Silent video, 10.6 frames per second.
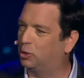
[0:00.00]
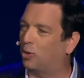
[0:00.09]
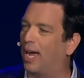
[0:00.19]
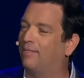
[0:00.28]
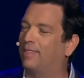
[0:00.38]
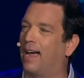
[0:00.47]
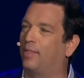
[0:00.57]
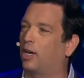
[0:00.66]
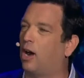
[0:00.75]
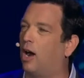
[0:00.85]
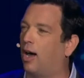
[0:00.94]
to drive down
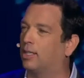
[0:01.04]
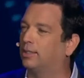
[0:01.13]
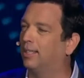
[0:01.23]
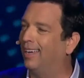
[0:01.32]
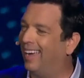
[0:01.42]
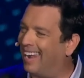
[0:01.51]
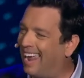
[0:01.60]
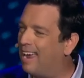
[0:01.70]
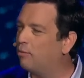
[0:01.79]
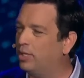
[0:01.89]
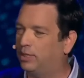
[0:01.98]
the cost at
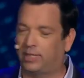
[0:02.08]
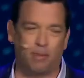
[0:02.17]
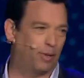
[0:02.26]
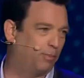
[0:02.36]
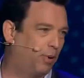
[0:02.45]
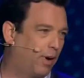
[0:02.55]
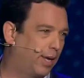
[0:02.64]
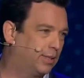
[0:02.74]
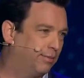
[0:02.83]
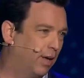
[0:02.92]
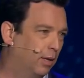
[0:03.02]
every step of the
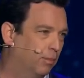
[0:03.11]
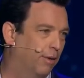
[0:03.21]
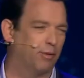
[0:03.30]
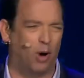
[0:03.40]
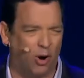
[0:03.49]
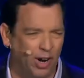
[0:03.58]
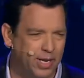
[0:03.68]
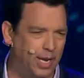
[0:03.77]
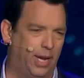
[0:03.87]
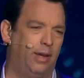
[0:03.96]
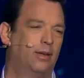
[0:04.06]
product's development, from
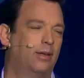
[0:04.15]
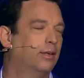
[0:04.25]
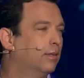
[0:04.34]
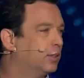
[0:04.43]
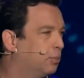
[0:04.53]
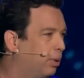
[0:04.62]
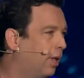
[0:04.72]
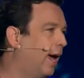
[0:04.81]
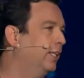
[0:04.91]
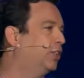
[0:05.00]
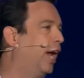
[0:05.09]
R&D,
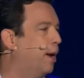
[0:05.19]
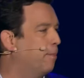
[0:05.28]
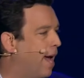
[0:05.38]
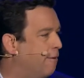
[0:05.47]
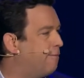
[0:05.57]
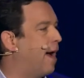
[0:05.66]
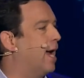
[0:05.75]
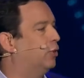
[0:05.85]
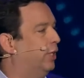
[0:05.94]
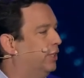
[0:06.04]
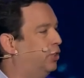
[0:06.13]
supply chain,
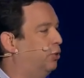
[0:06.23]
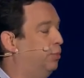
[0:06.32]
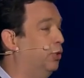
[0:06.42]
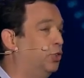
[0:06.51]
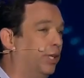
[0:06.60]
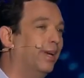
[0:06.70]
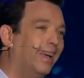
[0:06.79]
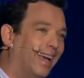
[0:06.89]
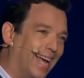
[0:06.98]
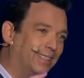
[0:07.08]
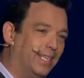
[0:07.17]
manufacturing, distribution.
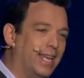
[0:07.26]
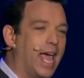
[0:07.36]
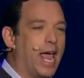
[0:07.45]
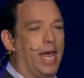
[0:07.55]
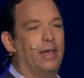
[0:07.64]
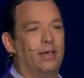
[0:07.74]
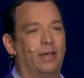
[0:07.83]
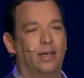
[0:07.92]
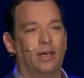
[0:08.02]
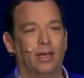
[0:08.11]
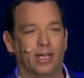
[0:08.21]
And today,
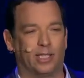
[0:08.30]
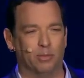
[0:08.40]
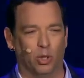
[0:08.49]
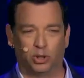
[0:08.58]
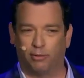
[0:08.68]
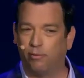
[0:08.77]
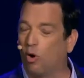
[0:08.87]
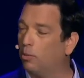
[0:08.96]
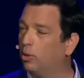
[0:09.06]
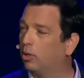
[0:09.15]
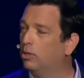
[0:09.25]
it's the most
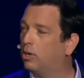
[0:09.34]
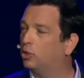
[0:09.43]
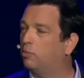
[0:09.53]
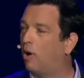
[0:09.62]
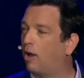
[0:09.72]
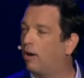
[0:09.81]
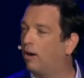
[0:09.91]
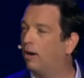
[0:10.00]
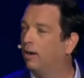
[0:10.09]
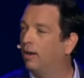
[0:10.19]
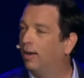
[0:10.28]
affordable glucose
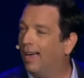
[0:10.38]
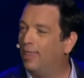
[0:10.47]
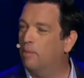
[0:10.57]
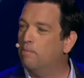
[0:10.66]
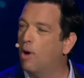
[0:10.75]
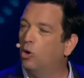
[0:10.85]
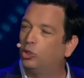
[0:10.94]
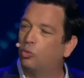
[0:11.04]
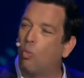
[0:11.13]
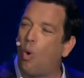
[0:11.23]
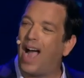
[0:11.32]
monitor and the
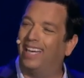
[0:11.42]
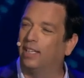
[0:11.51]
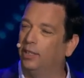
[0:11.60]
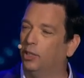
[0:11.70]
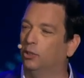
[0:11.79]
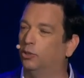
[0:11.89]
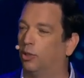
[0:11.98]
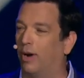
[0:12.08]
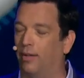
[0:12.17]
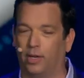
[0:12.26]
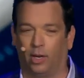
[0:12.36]
most widely used
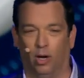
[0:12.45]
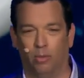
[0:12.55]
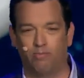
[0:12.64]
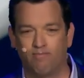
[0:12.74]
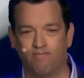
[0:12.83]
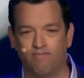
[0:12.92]
around the globe.